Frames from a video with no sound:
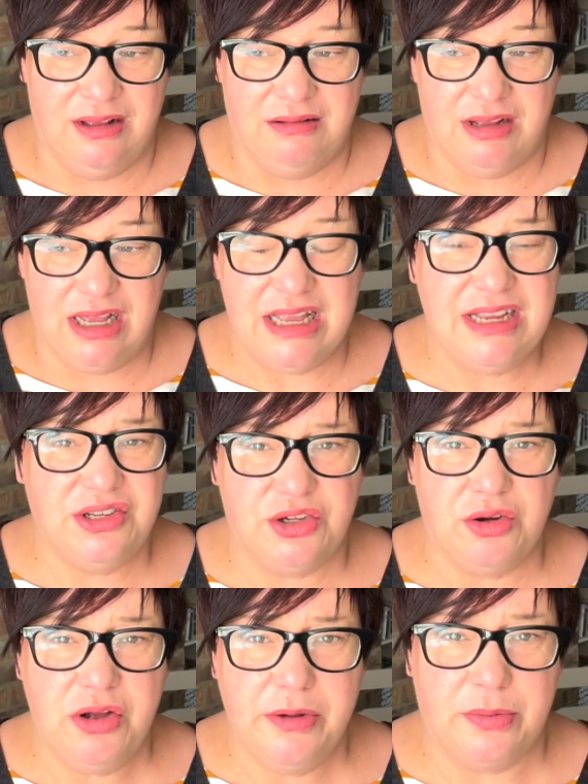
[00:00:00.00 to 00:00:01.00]
an
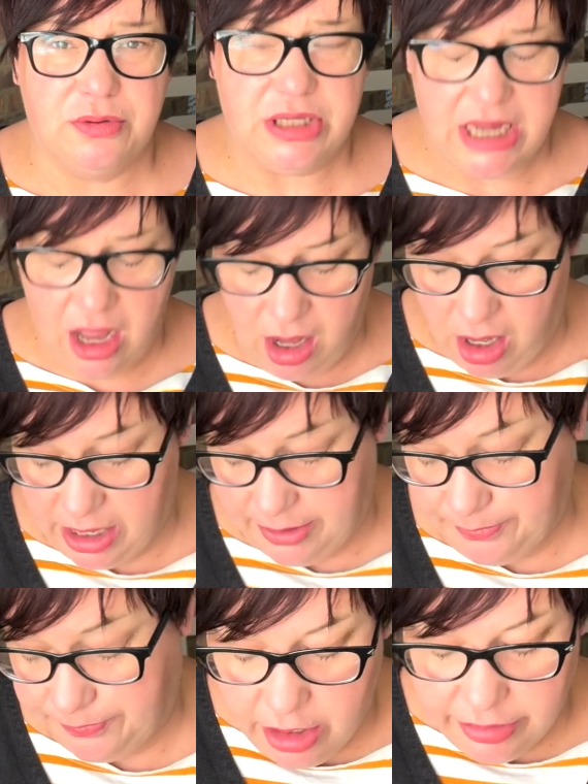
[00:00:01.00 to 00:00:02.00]
enjoyable time.